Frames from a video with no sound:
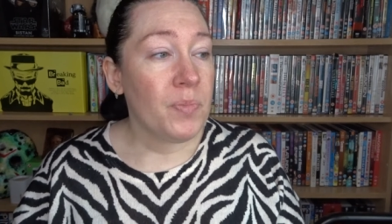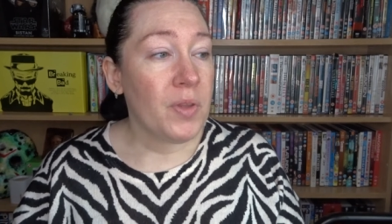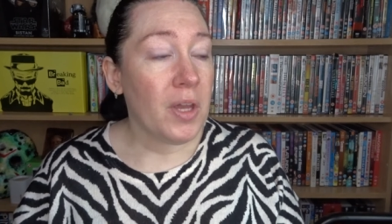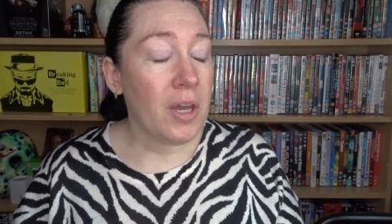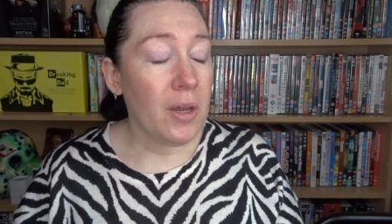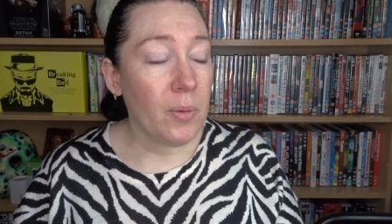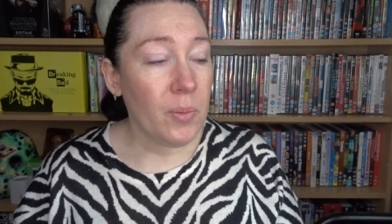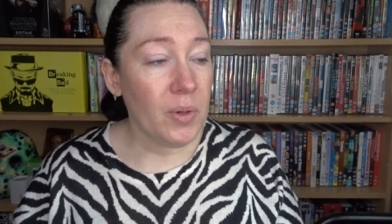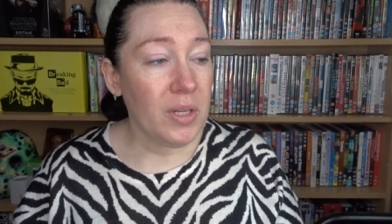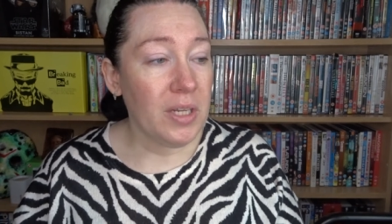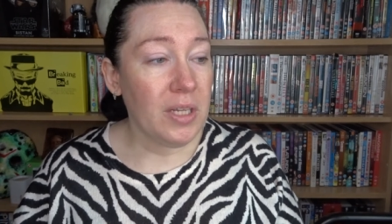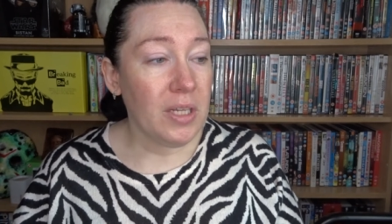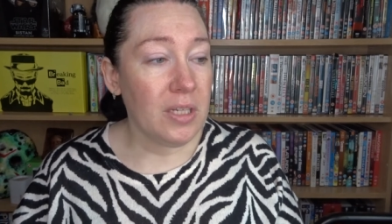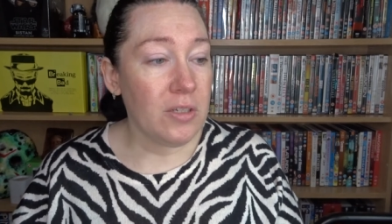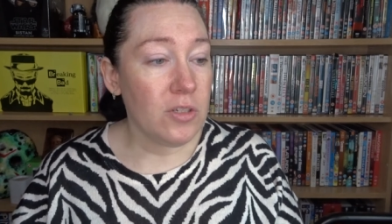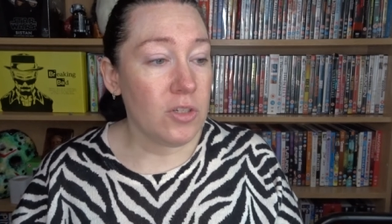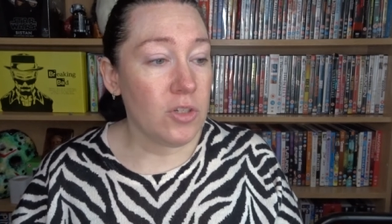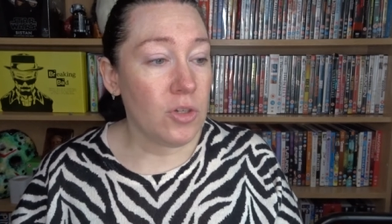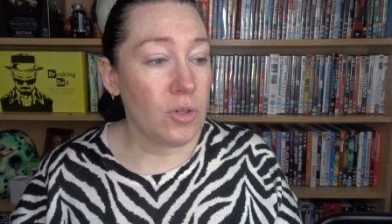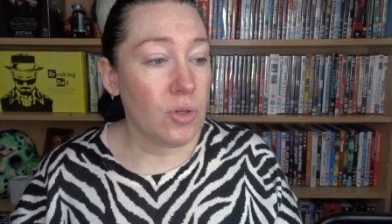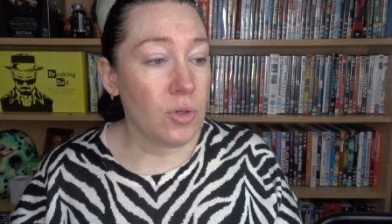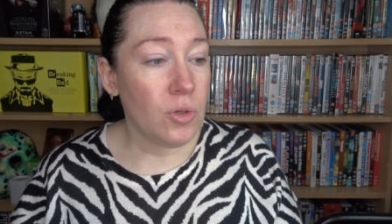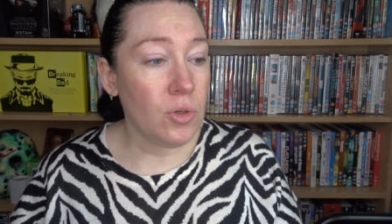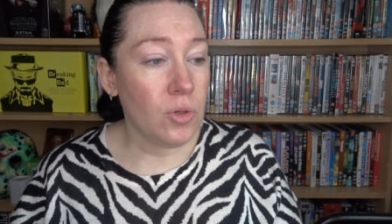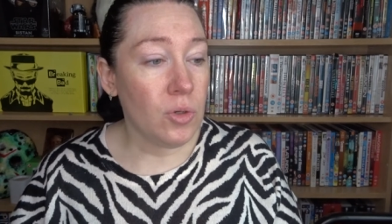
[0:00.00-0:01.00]
I went
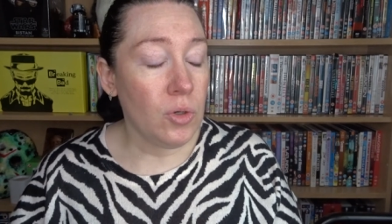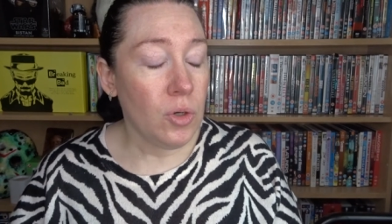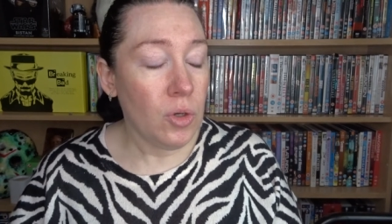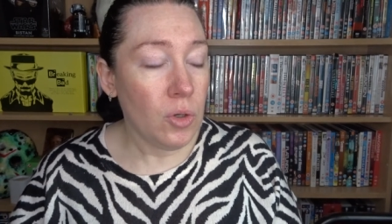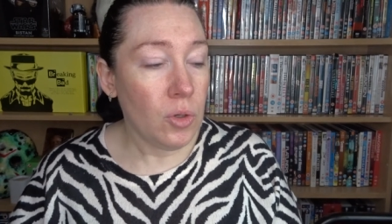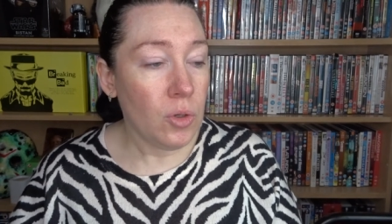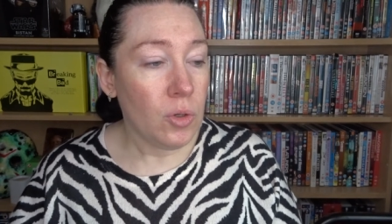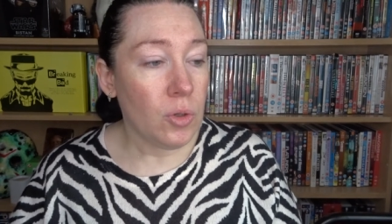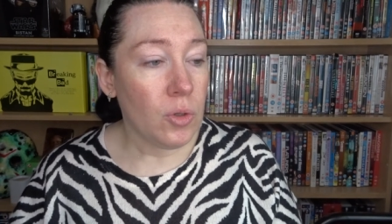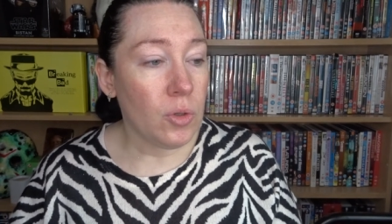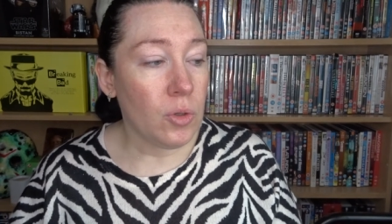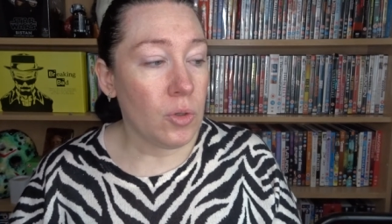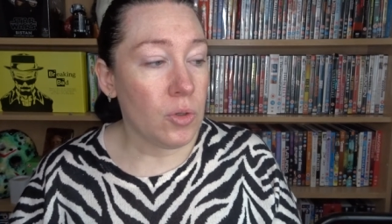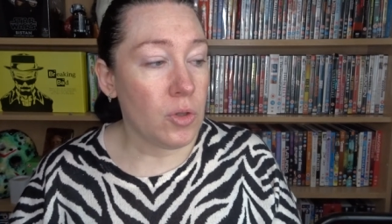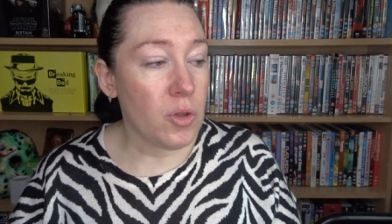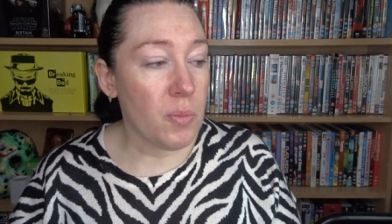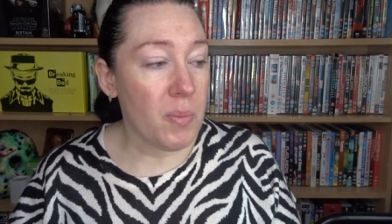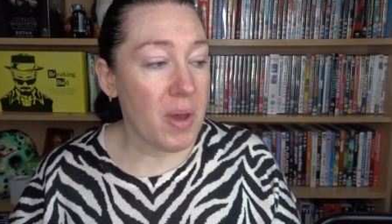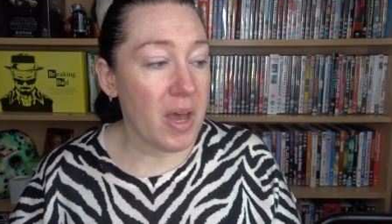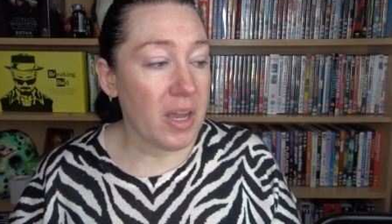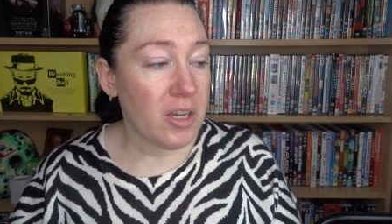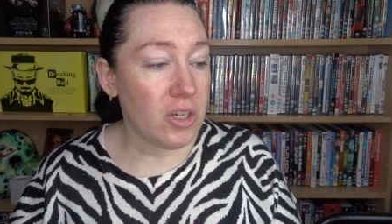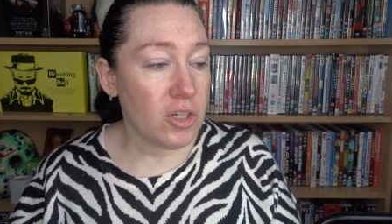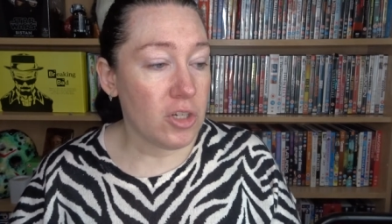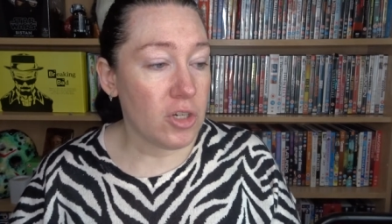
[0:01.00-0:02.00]
into the
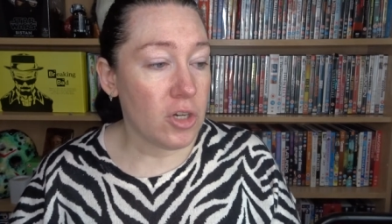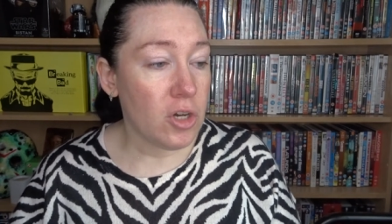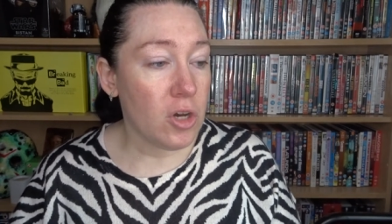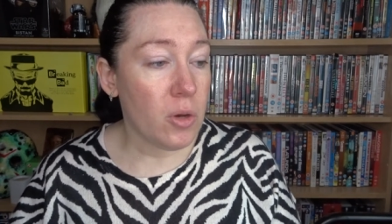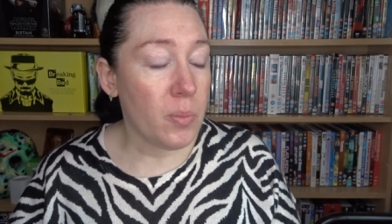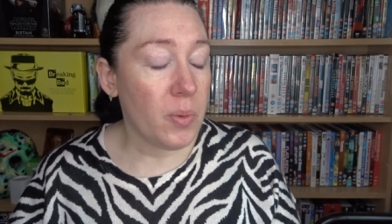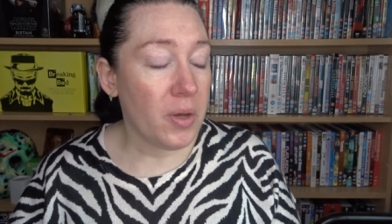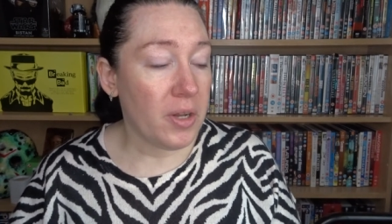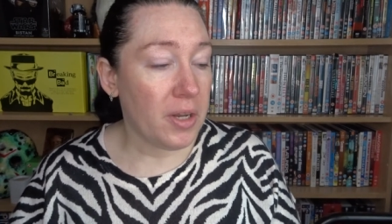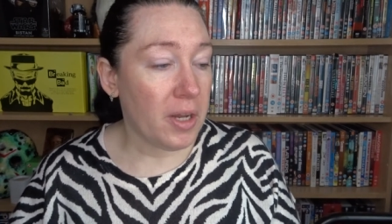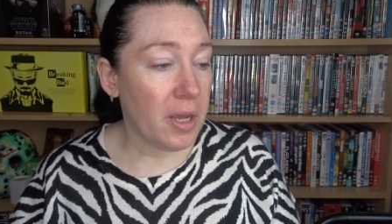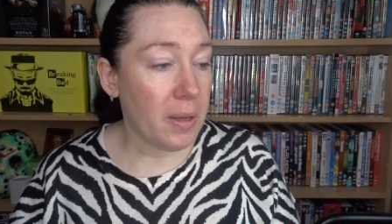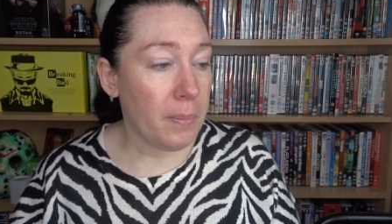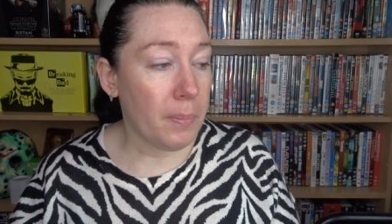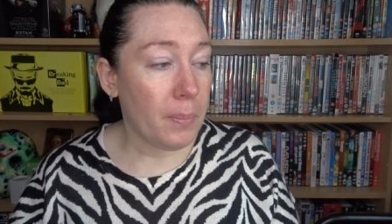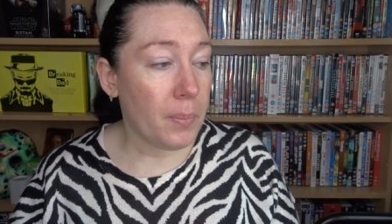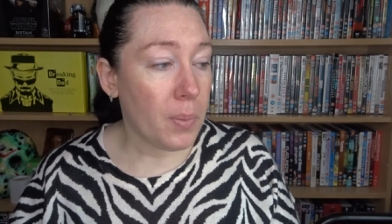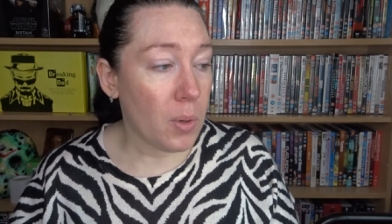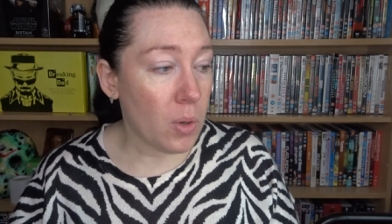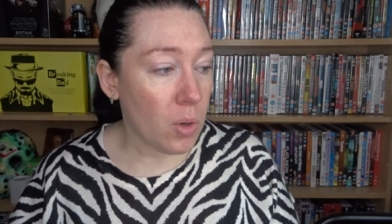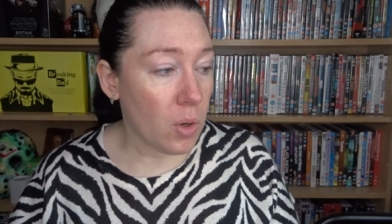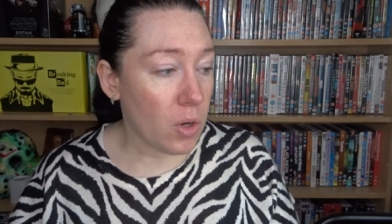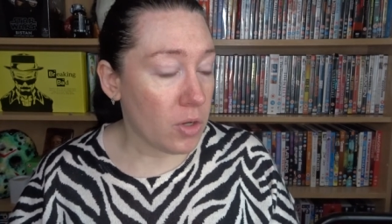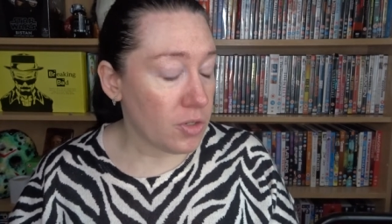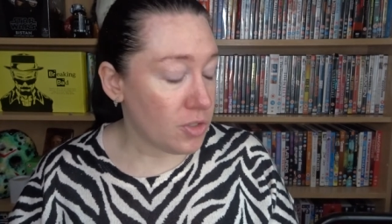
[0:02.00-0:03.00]
MAC shop and I
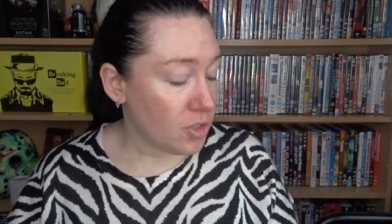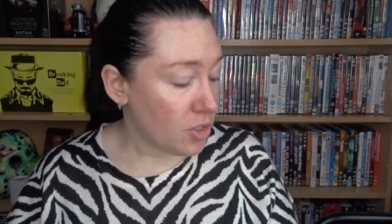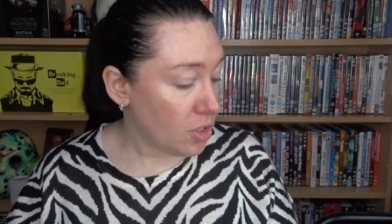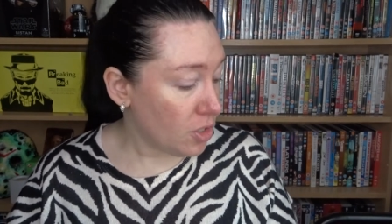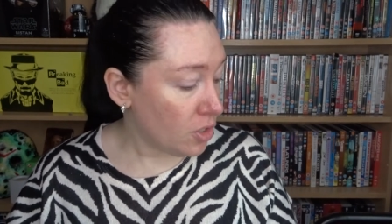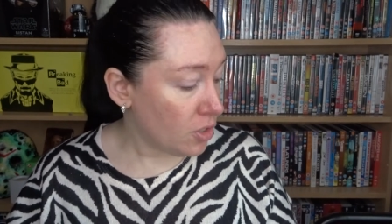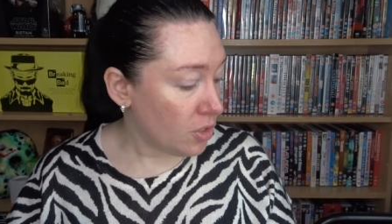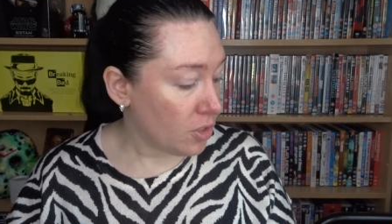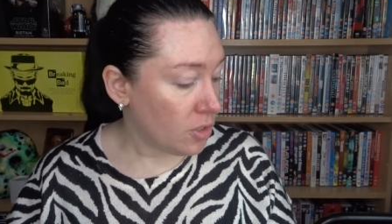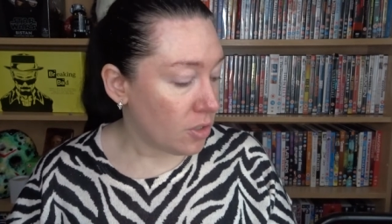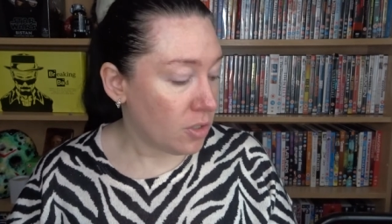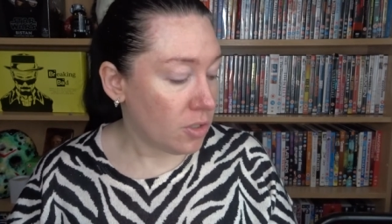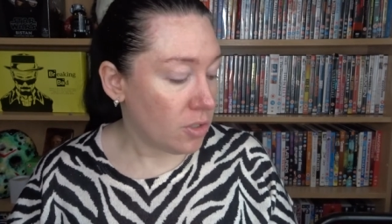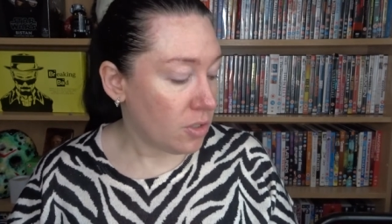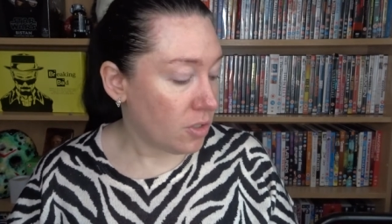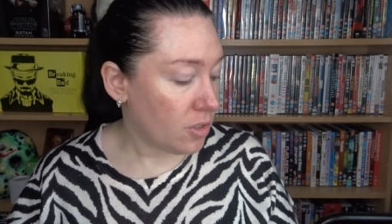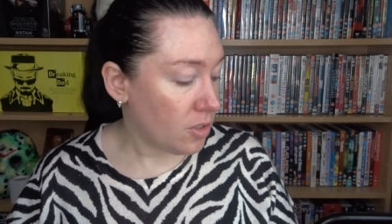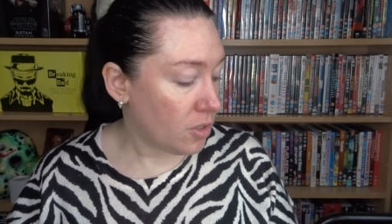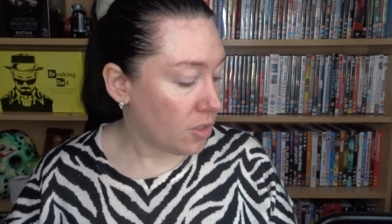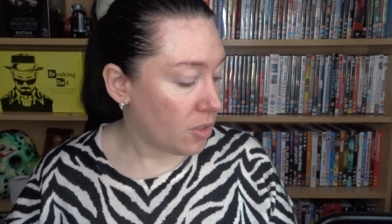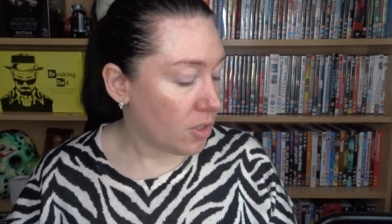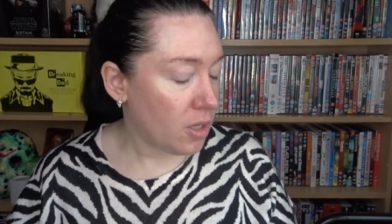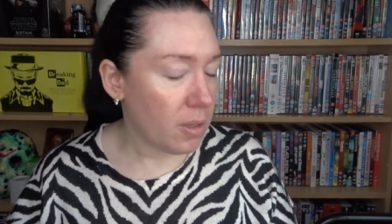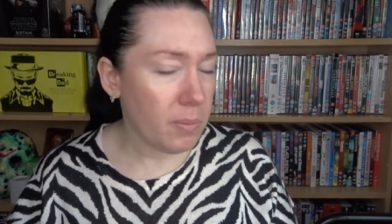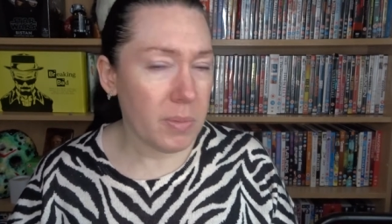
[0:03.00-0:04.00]
bought
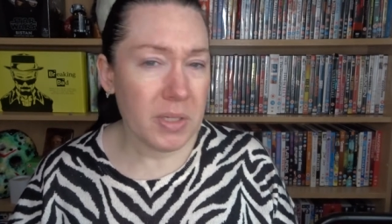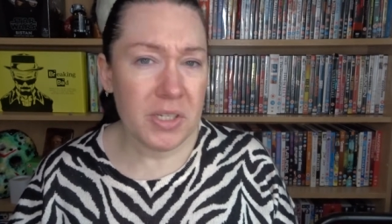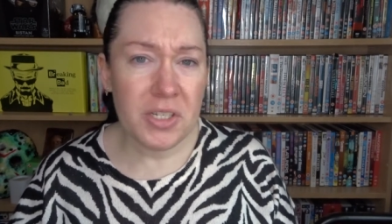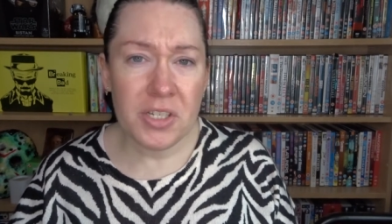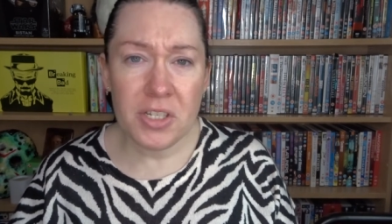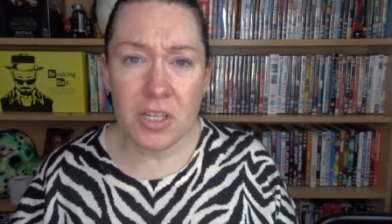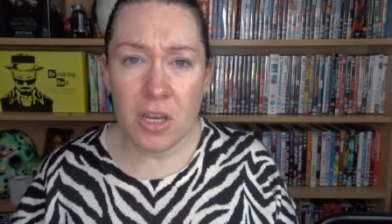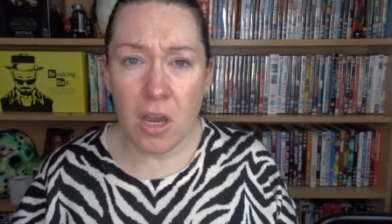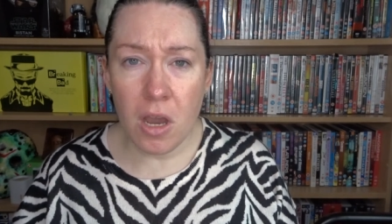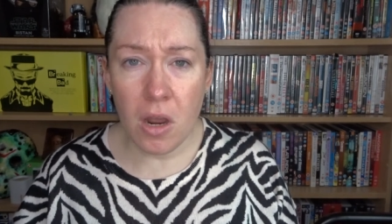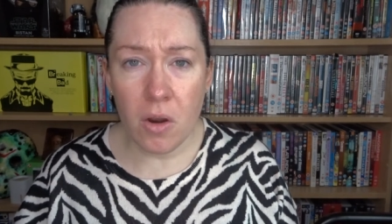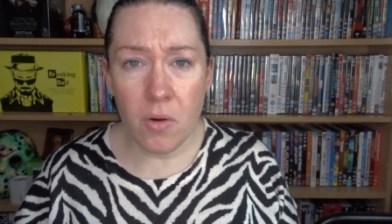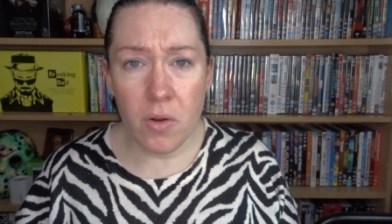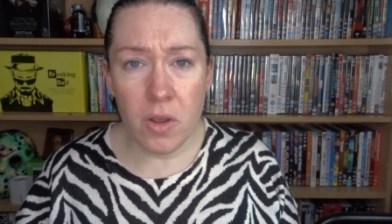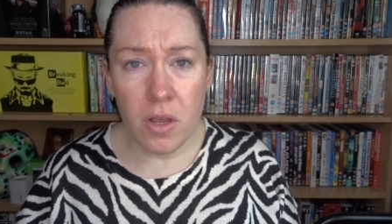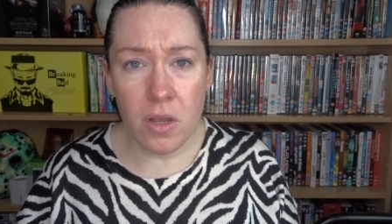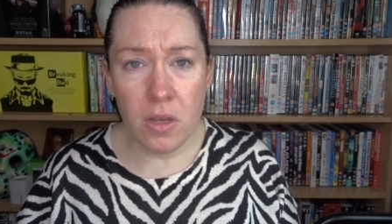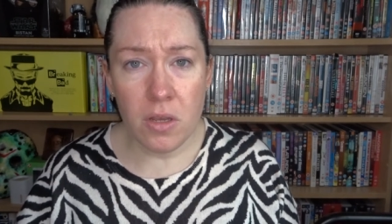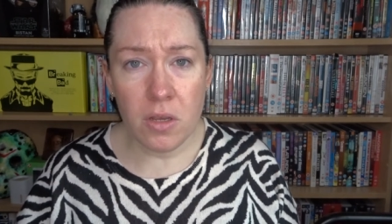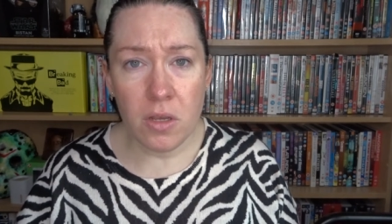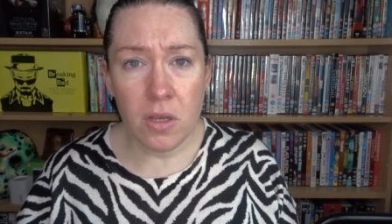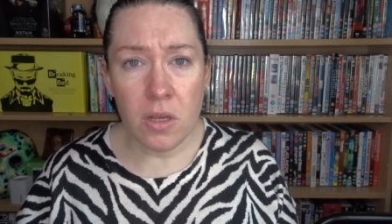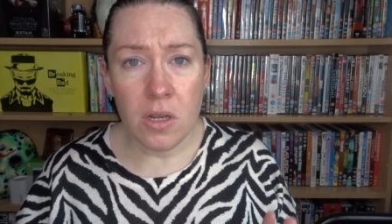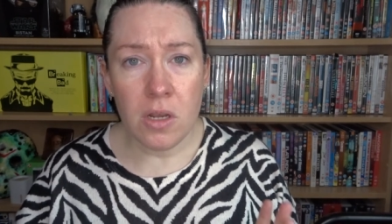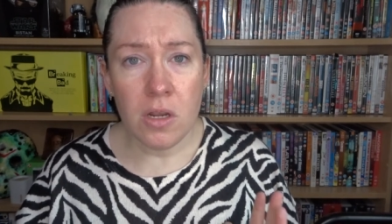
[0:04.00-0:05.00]
a mascara,